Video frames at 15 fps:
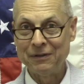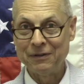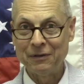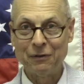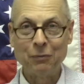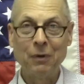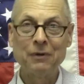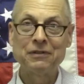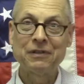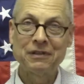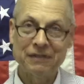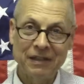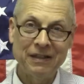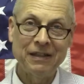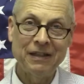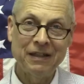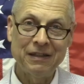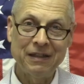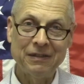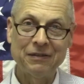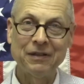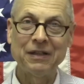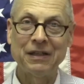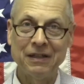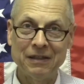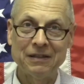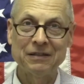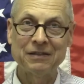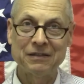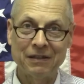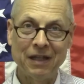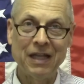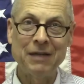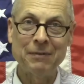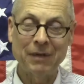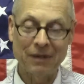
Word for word: who wants a deed into his name